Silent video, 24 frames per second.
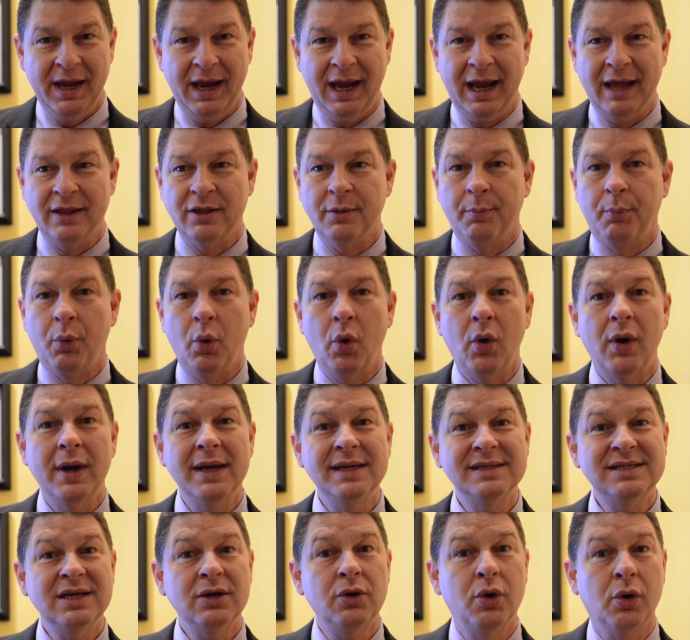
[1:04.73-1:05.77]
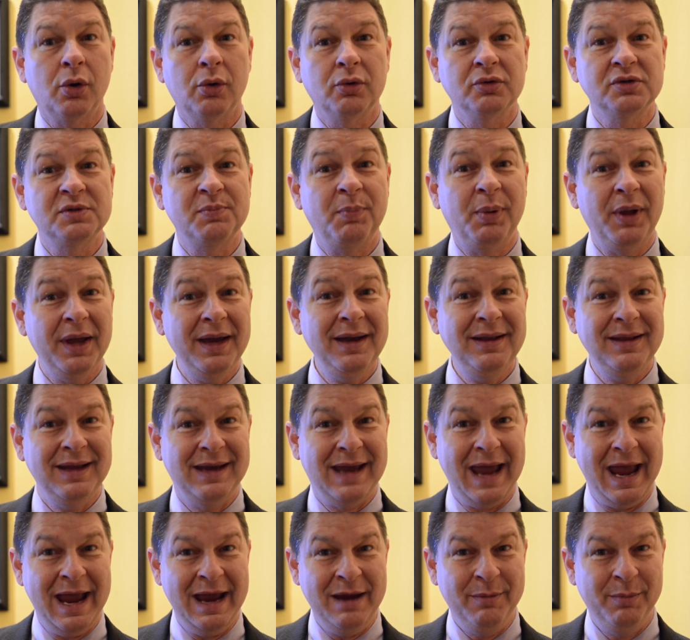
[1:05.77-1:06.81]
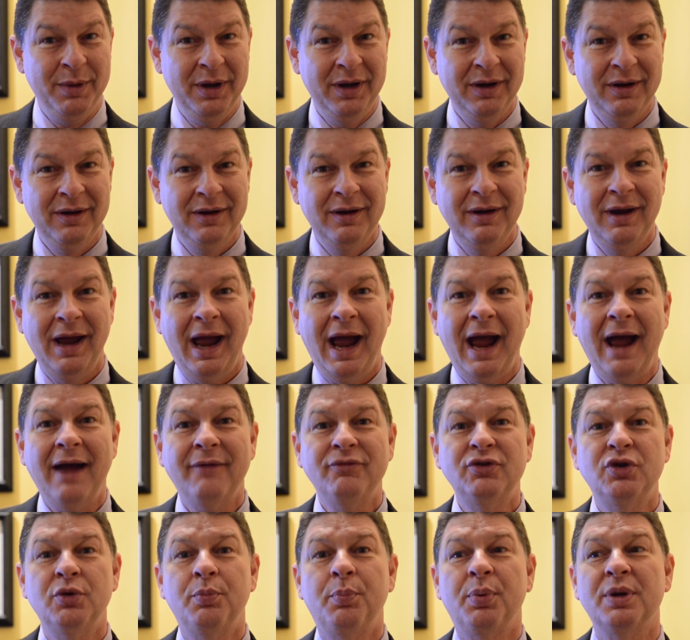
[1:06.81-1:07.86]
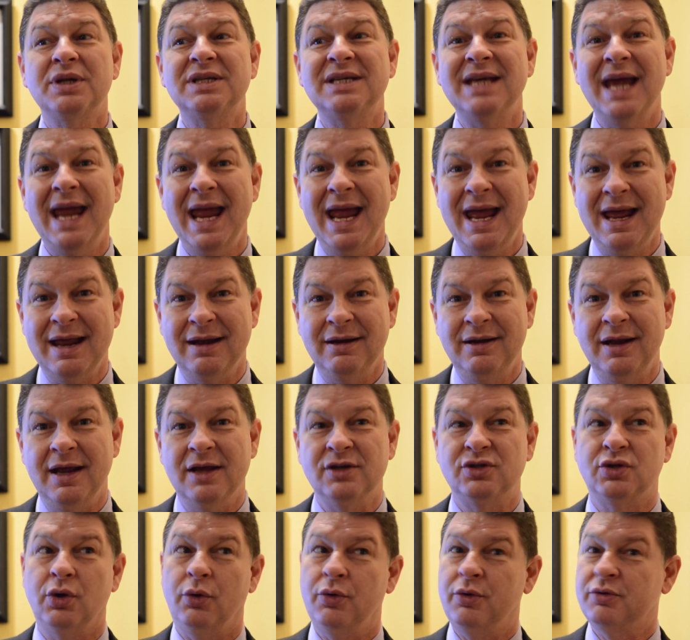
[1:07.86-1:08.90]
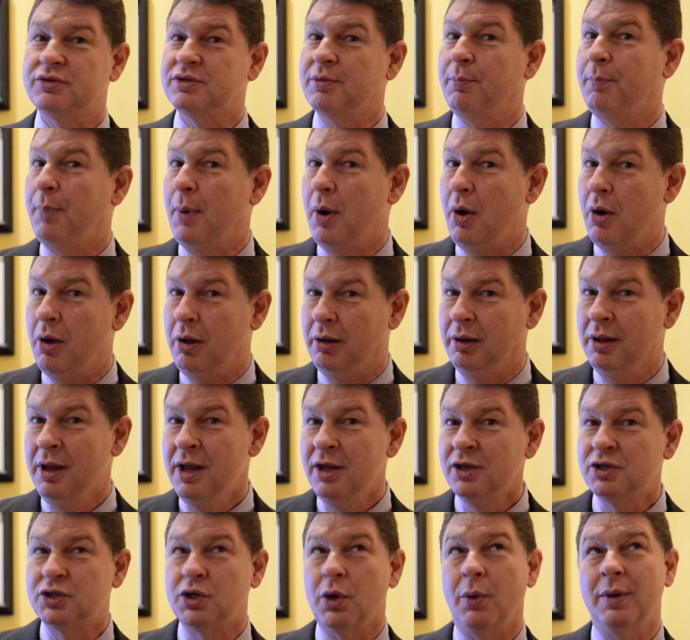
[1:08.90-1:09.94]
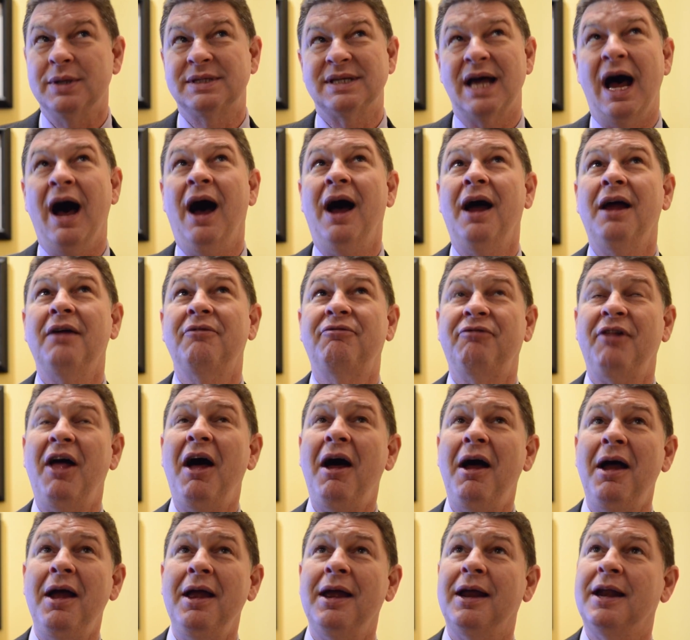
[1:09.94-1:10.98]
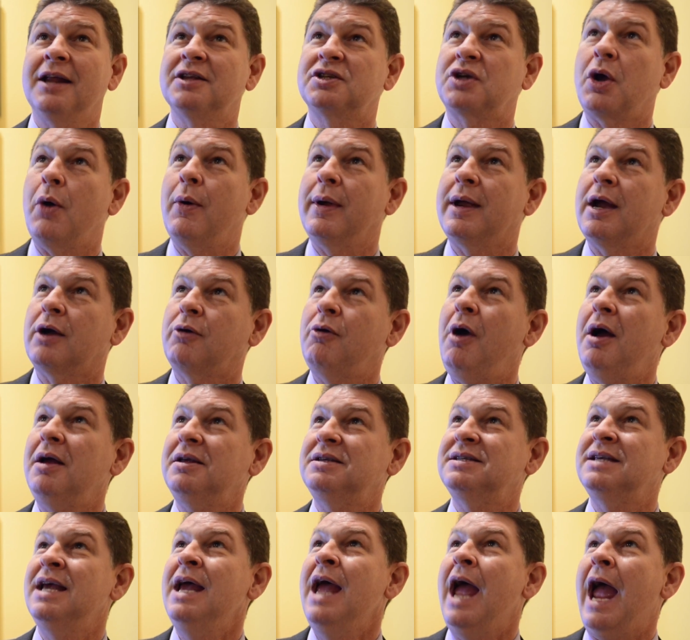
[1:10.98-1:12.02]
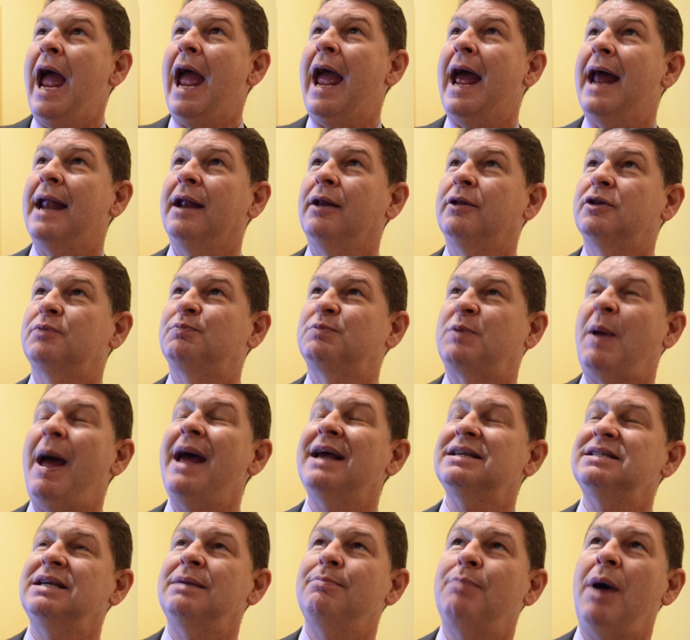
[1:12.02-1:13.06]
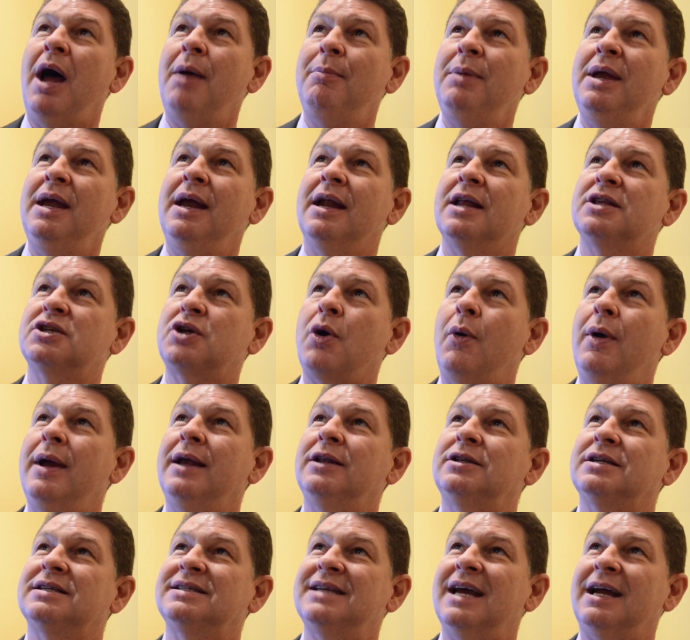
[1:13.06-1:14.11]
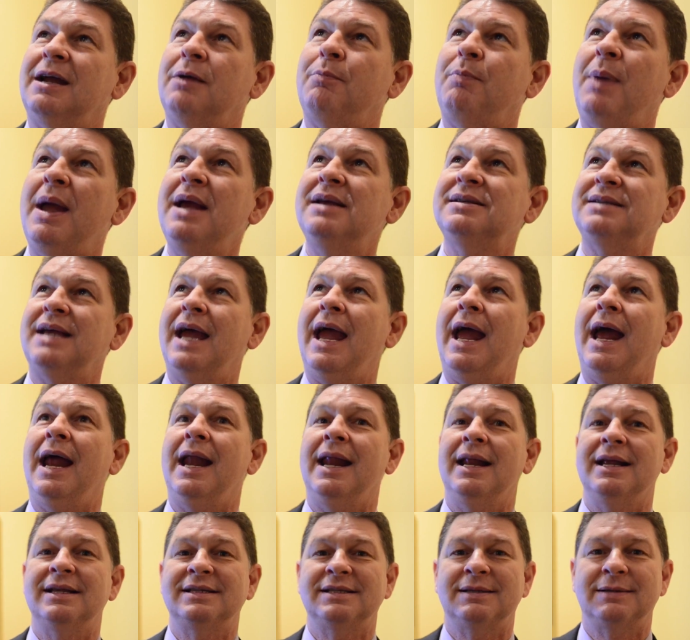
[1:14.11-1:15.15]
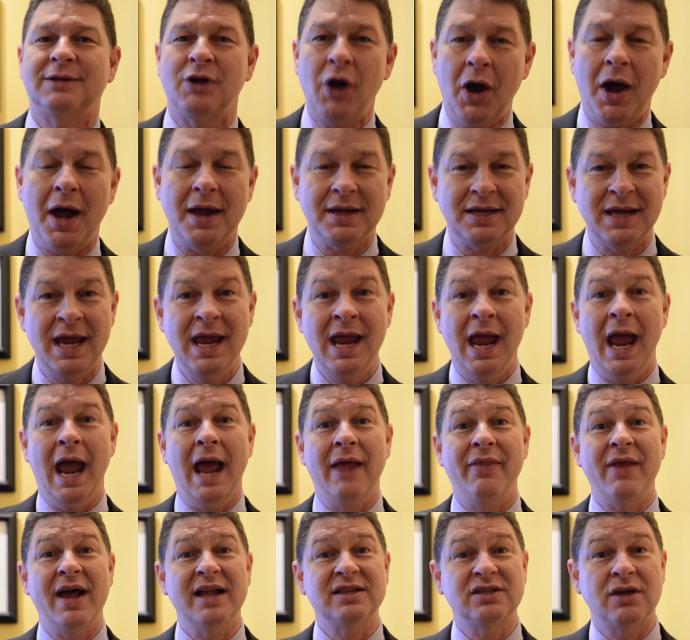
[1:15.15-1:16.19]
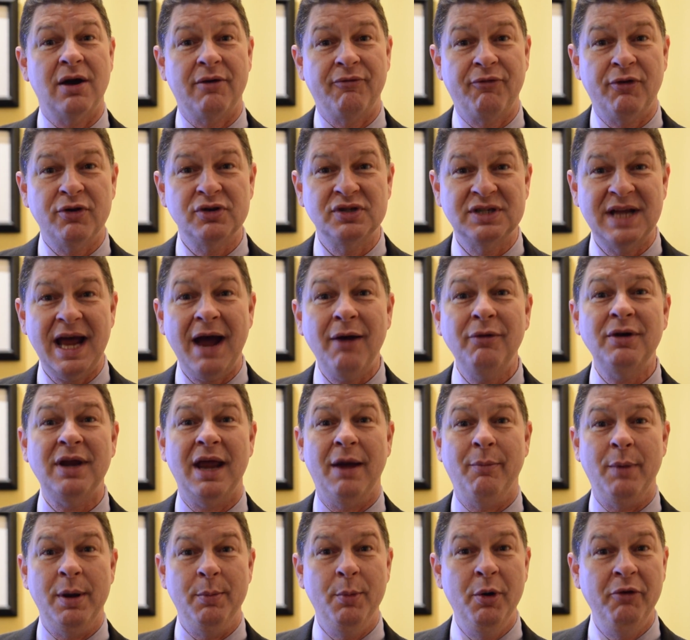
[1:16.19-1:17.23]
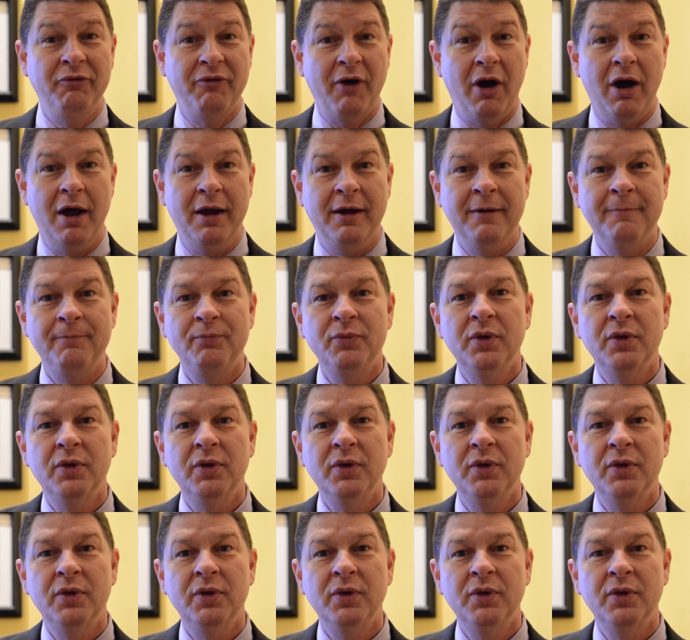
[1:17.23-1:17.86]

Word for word: and the boys and girls playing the game have to pretend as though there's a ball. So it's a high fly and it's going across and passing Bobby and it's going to second base and it's caught. And that's our first out and we move on.